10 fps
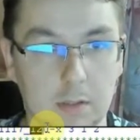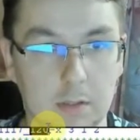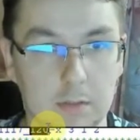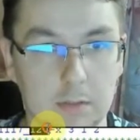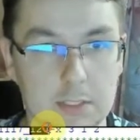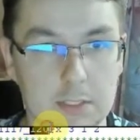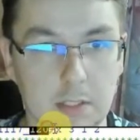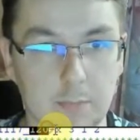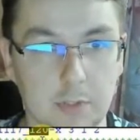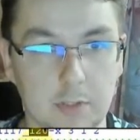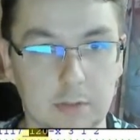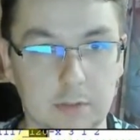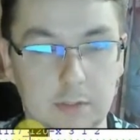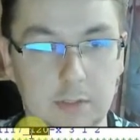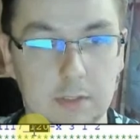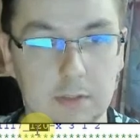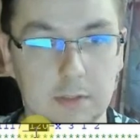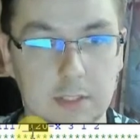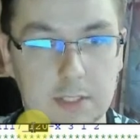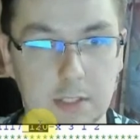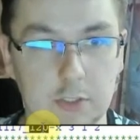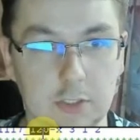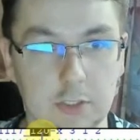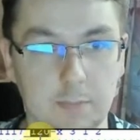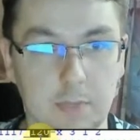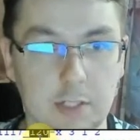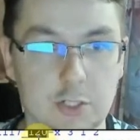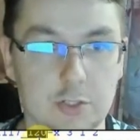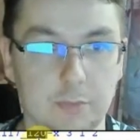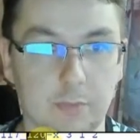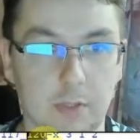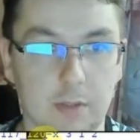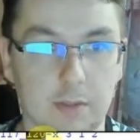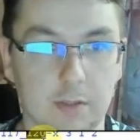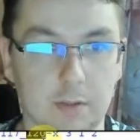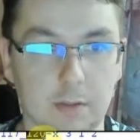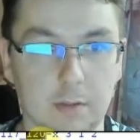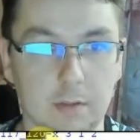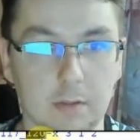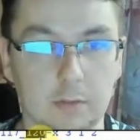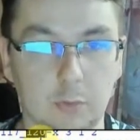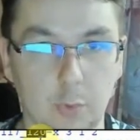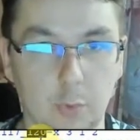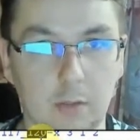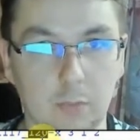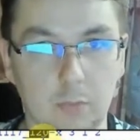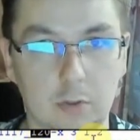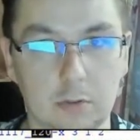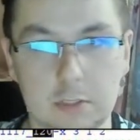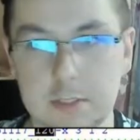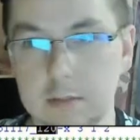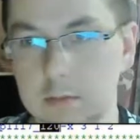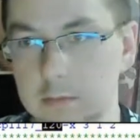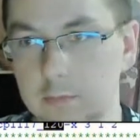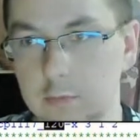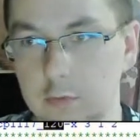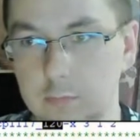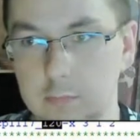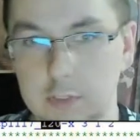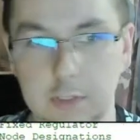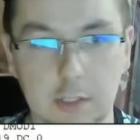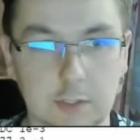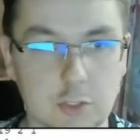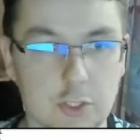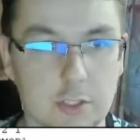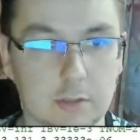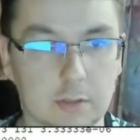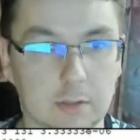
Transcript: this number. This actually matched with 12 volts from the datasheet